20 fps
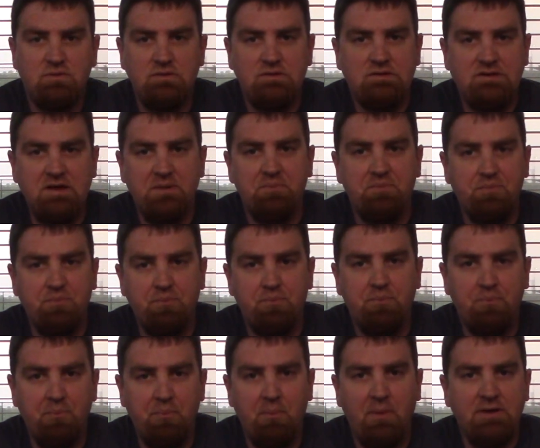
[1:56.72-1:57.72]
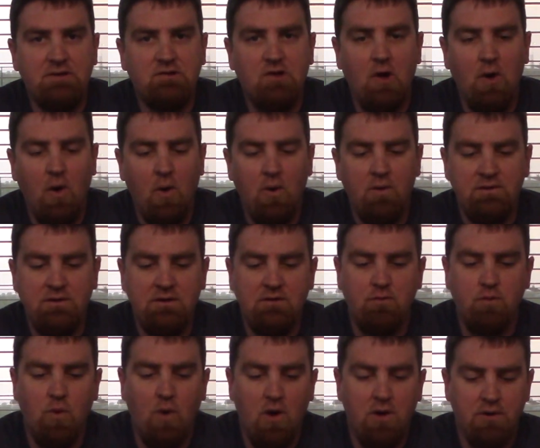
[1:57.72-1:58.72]
dip my toe in these
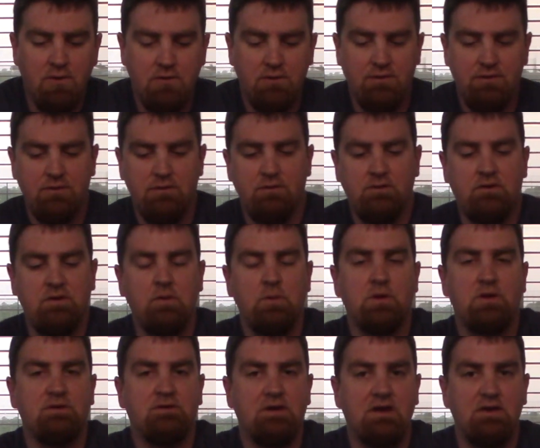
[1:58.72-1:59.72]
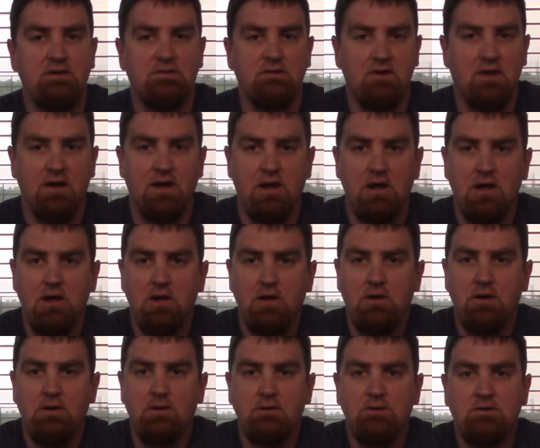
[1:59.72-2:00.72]
waters and see what it tastes like.
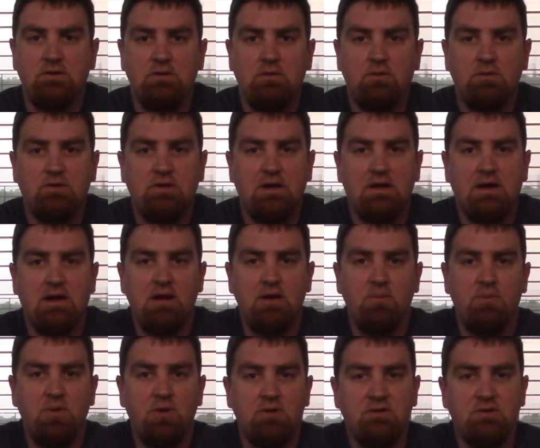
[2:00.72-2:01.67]
See what that kind of beer